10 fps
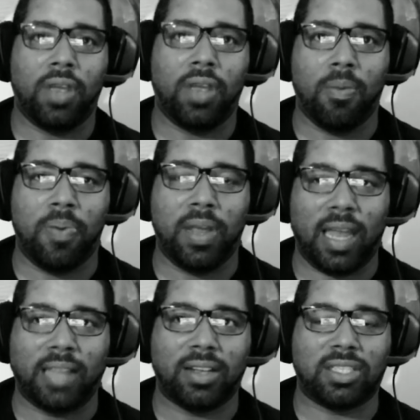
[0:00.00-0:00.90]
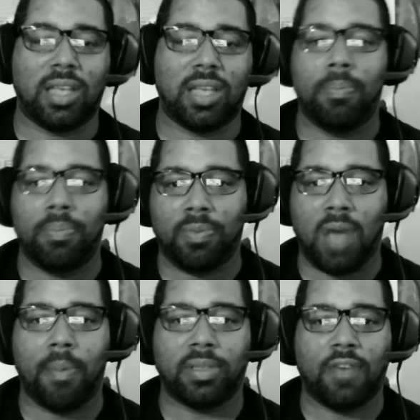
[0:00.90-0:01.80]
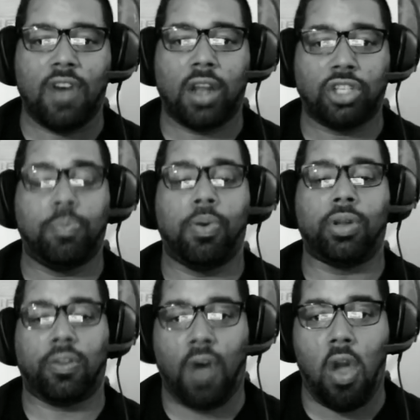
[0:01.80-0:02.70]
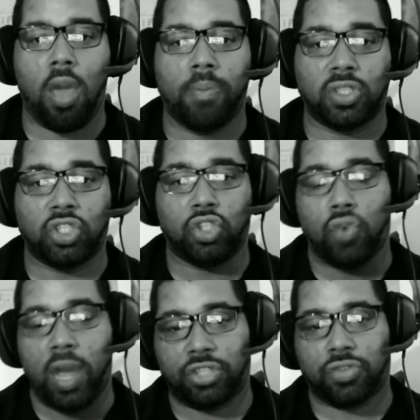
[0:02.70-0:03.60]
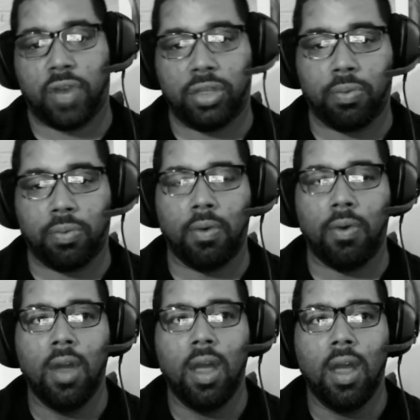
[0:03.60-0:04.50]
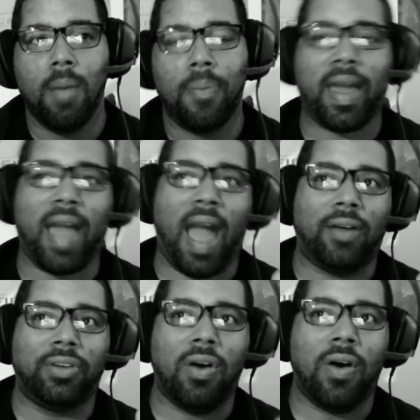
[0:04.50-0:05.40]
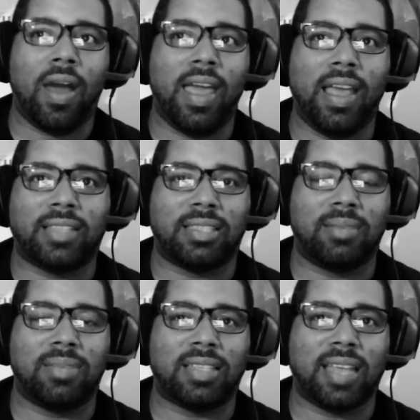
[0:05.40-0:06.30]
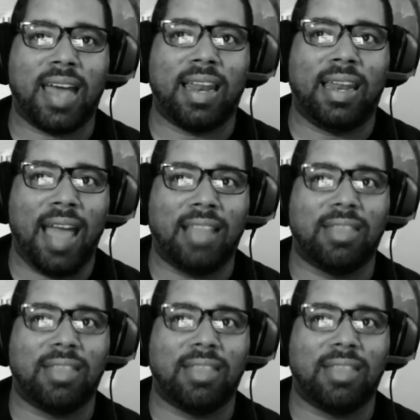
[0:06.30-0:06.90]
but like there's some comics I've gone and just bought the volumes and just read it straight through. Like I don't know, it's like sometimes I kind of like the